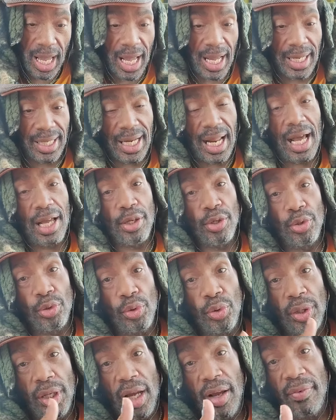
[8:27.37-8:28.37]
And now you're
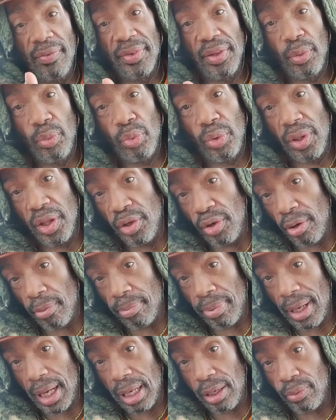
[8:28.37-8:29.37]
doing everything within your
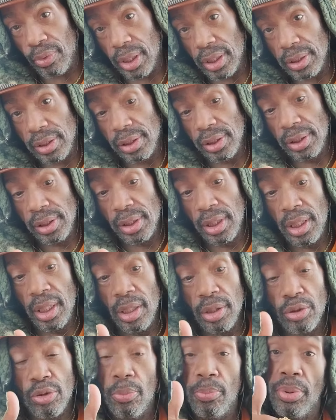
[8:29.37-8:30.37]
power
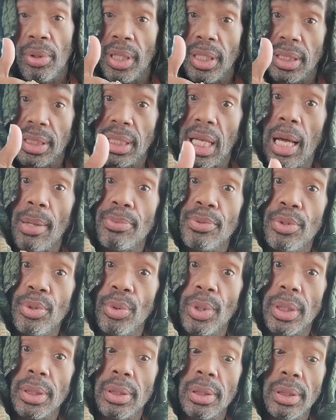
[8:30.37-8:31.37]
to put a stop
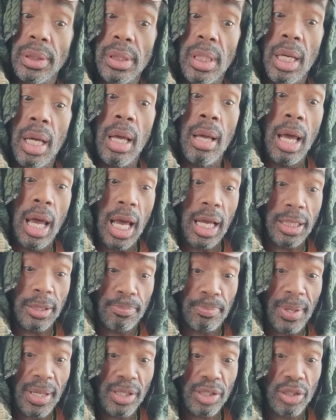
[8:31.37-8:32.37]
to it.
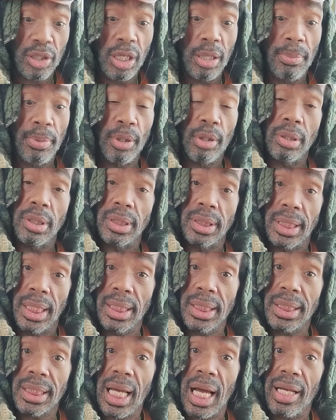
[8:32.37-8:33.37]
Especially because
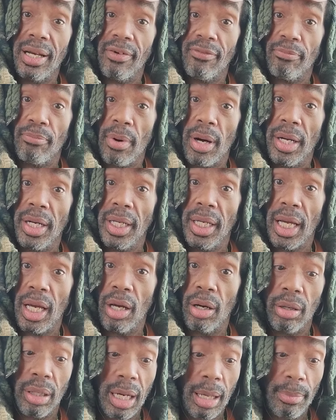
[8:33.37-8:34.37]
this kind of money
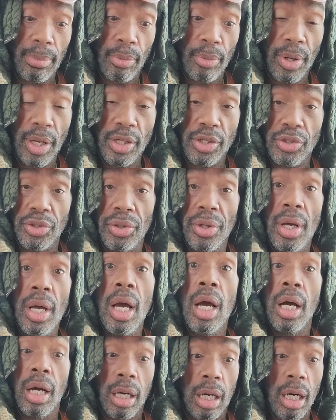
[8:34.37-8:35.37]
in collaboration
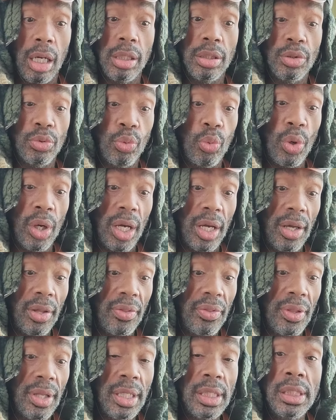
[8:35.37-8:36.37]
comes
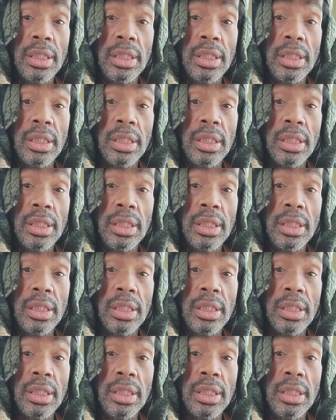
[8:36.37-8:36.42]
with